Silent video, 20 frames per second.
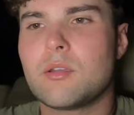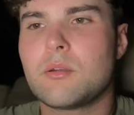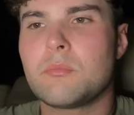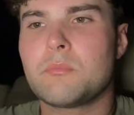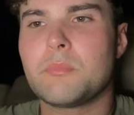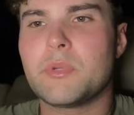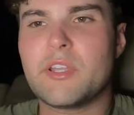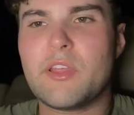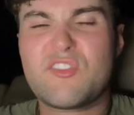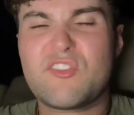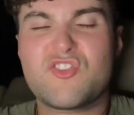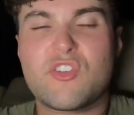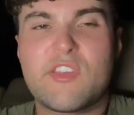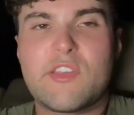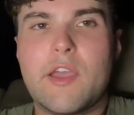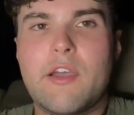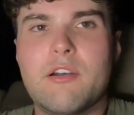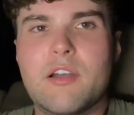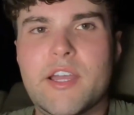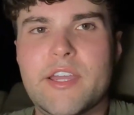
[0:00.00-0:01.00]
but that's just
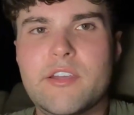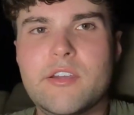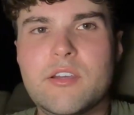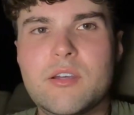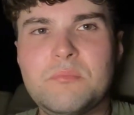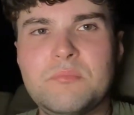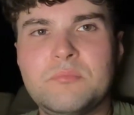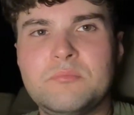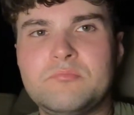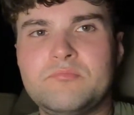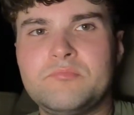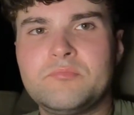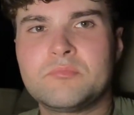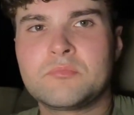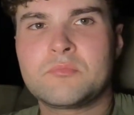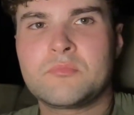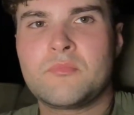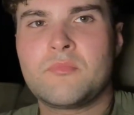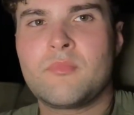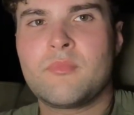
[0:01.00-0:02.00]
how I am.
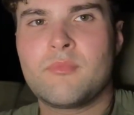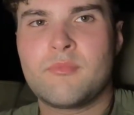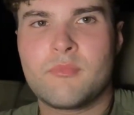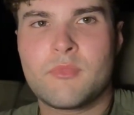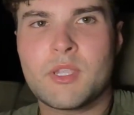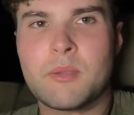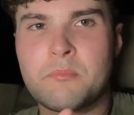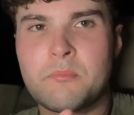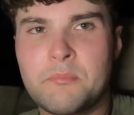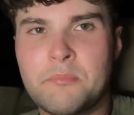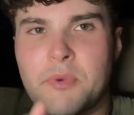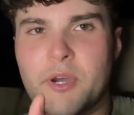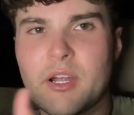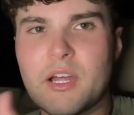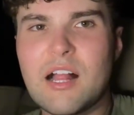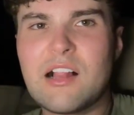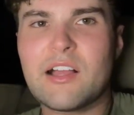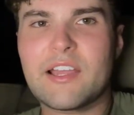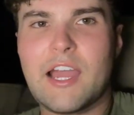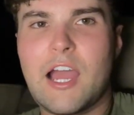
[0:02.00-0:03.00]
But
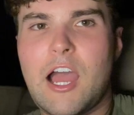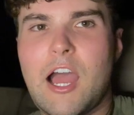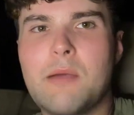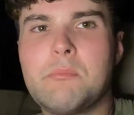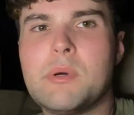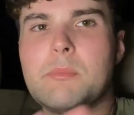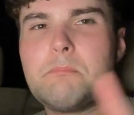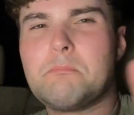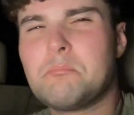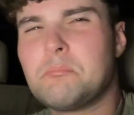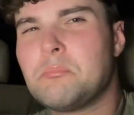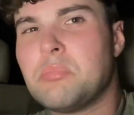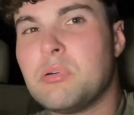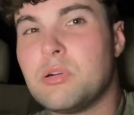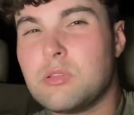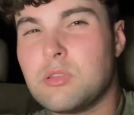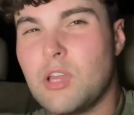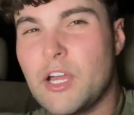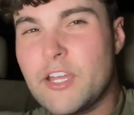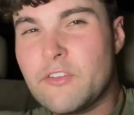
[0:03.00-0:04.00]
like, I'm a
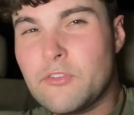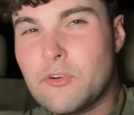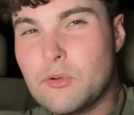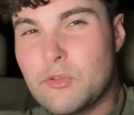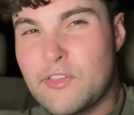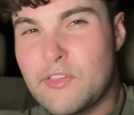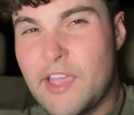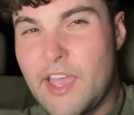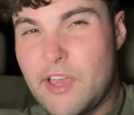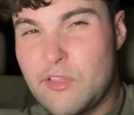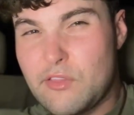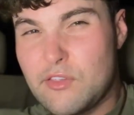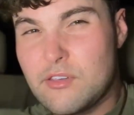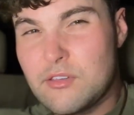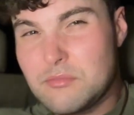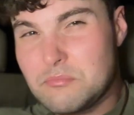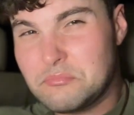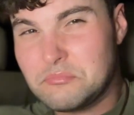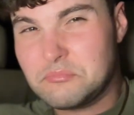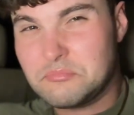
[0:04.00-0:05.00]
playful
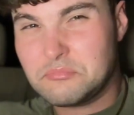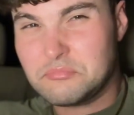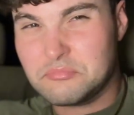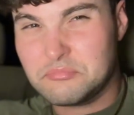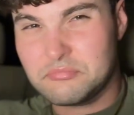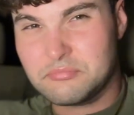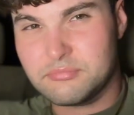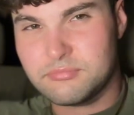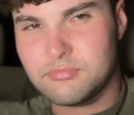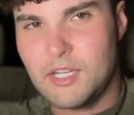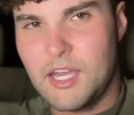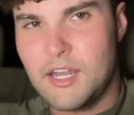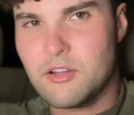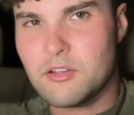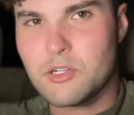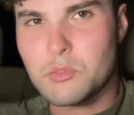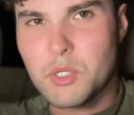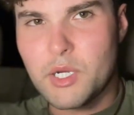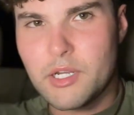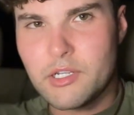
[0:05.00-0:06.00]
sassy. I don't
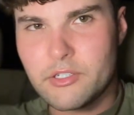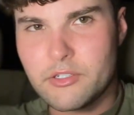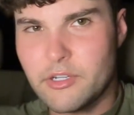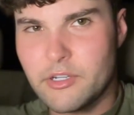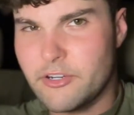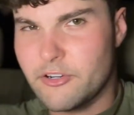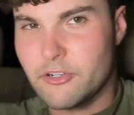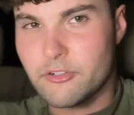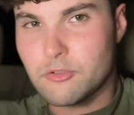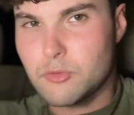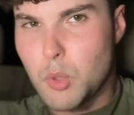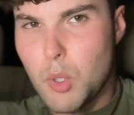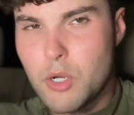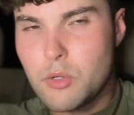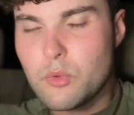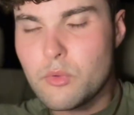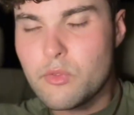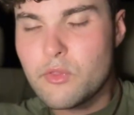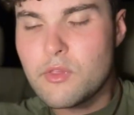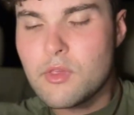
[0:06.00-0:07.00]
know why I did air
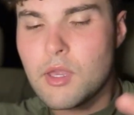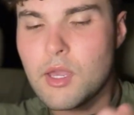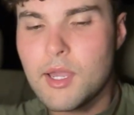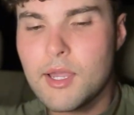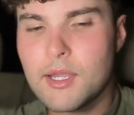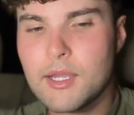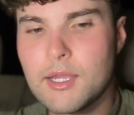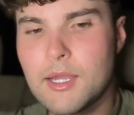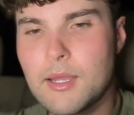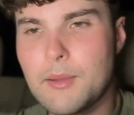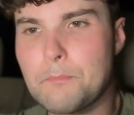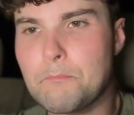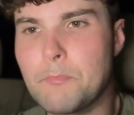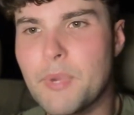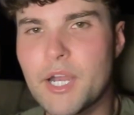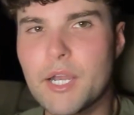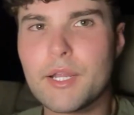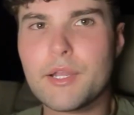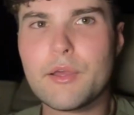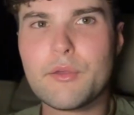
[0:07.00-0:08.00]
quotes,
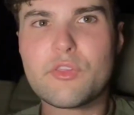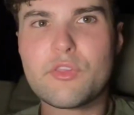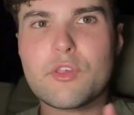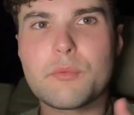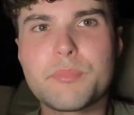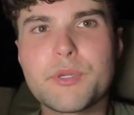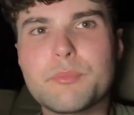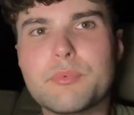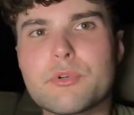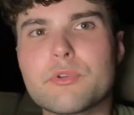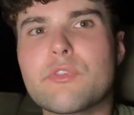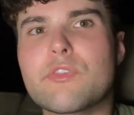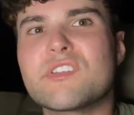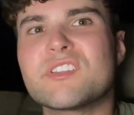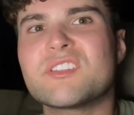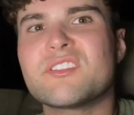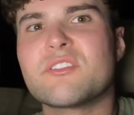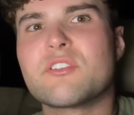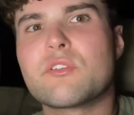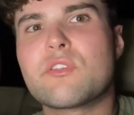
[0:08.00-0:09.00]
but I know some people can sit
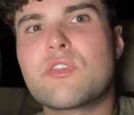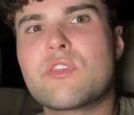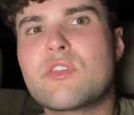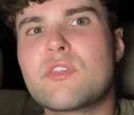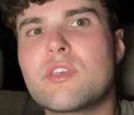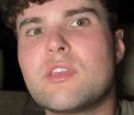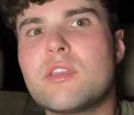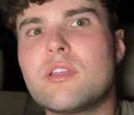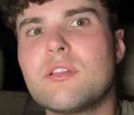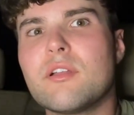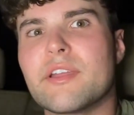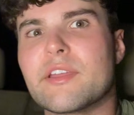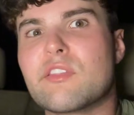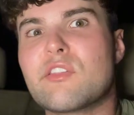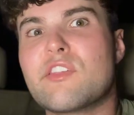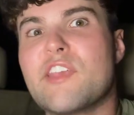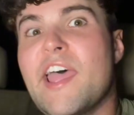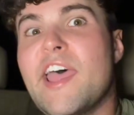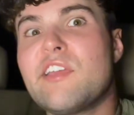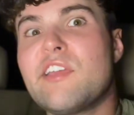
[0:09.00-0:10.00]
there and see like
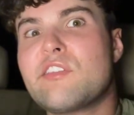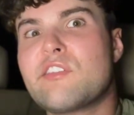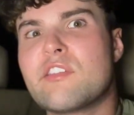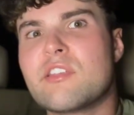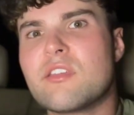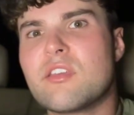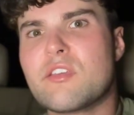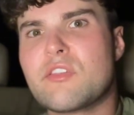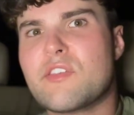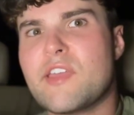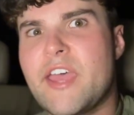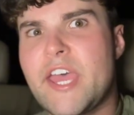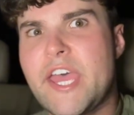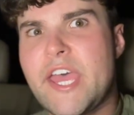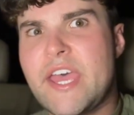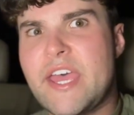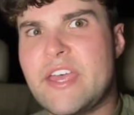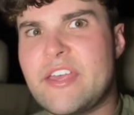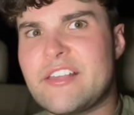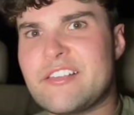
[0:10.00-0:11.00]
sassiness
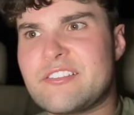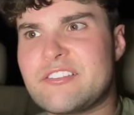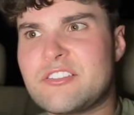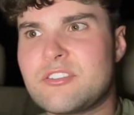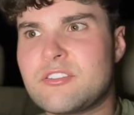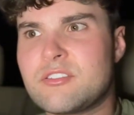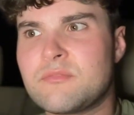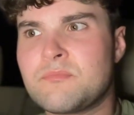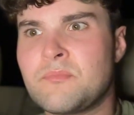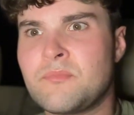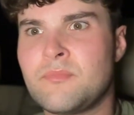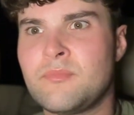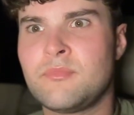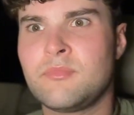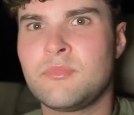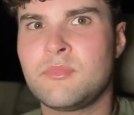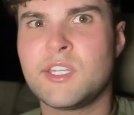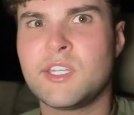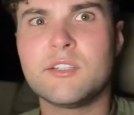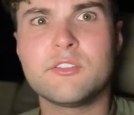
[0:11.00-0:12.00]
as
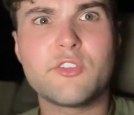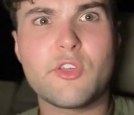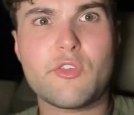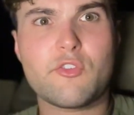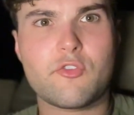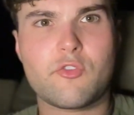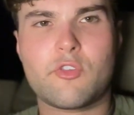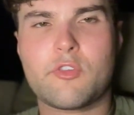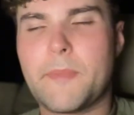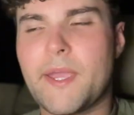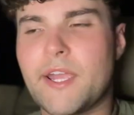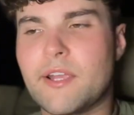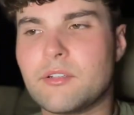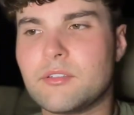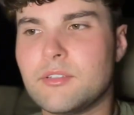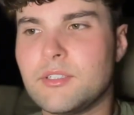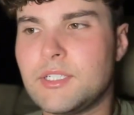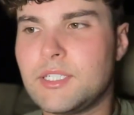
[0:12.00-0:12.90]
disrespect.